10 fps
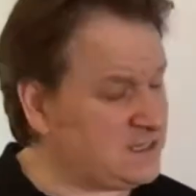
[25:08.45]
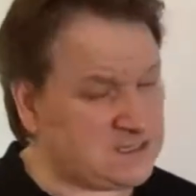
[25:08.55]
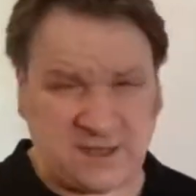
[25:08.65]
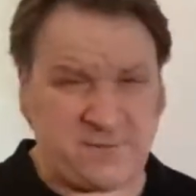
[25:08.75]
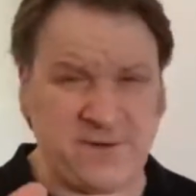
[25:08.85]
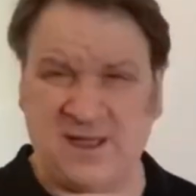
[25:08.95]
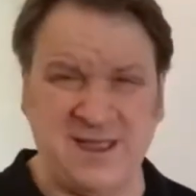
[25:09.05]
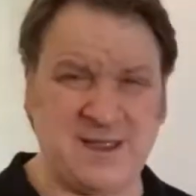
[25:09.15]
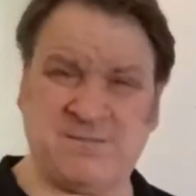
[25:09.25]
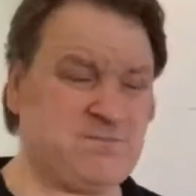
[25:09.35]
stuff it,
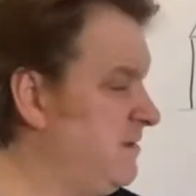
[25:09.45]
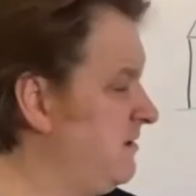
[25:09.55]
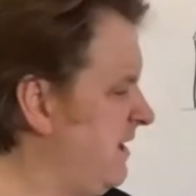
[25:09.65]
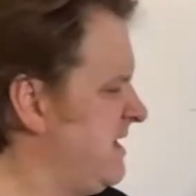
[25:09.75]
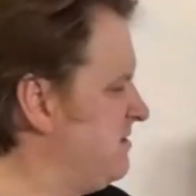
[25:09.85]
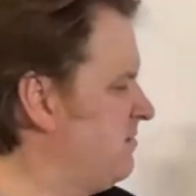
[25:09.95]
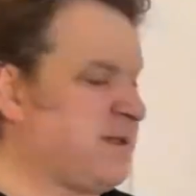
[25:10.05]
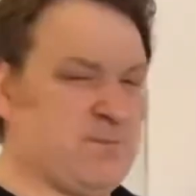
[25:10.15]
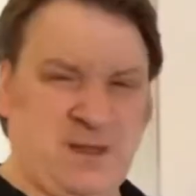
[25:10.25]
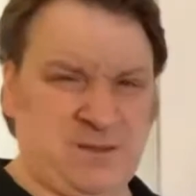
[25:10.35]
I ain't, I ain't
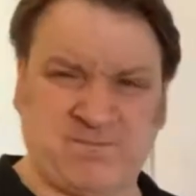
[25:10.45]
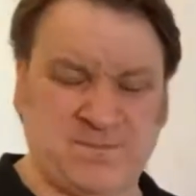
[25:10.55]
knocking my